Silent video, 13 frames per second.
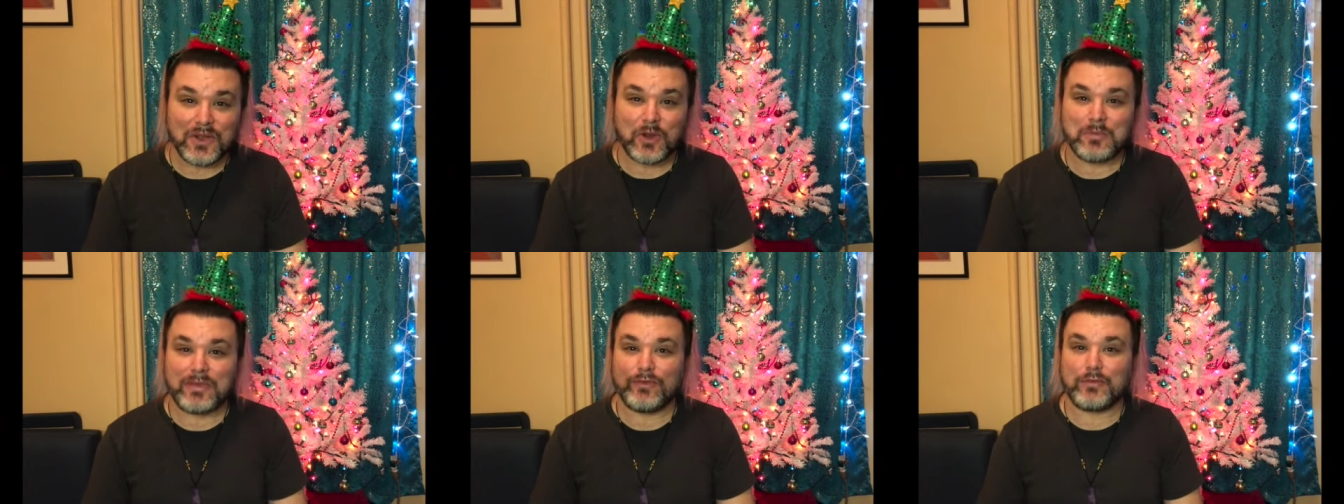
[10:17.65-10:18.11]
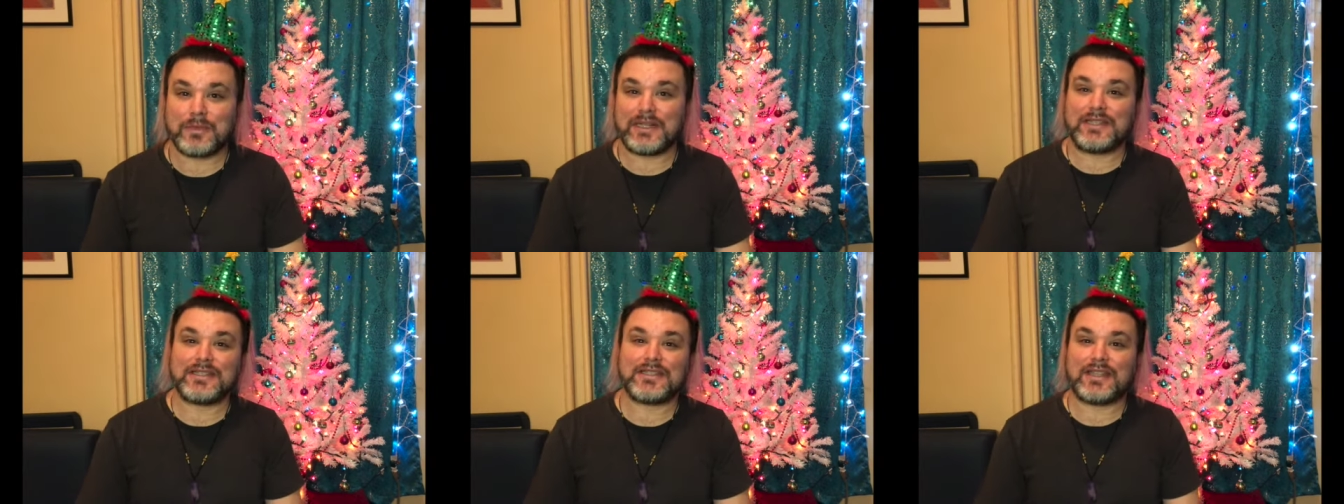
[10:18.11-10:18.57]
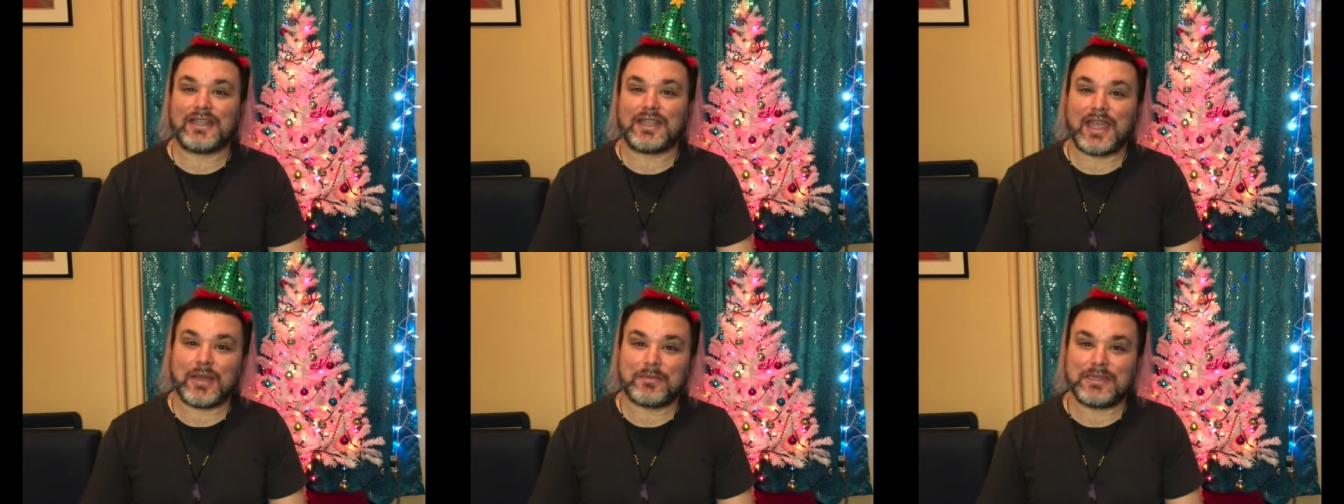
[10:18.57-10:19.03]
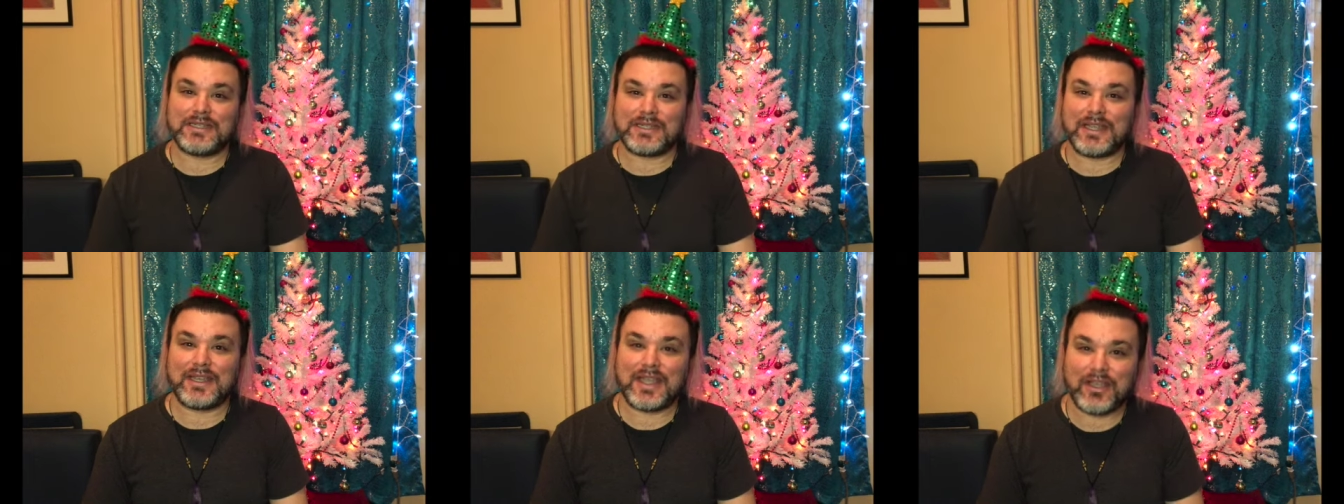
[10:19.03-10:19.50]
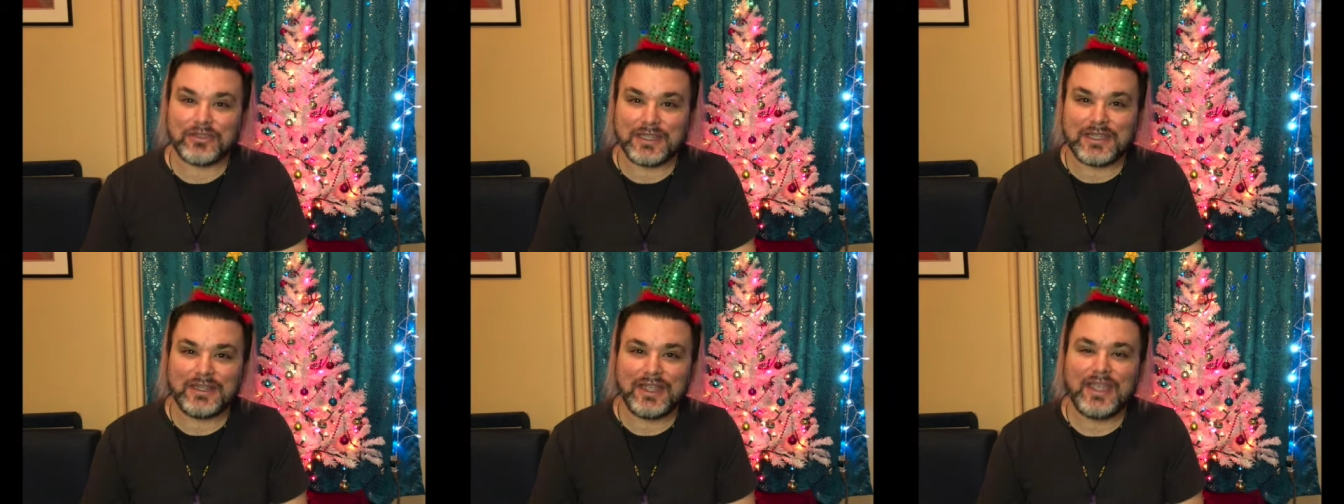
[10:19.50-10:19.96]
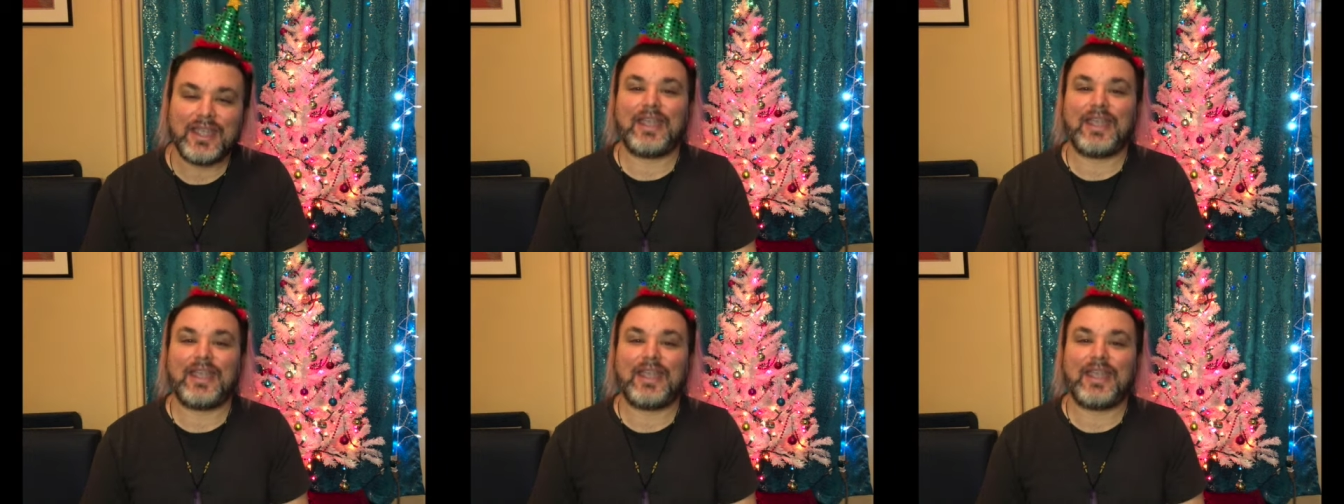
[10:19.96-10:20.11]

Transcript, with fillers: I hope everybody is staying happy, staying healthy,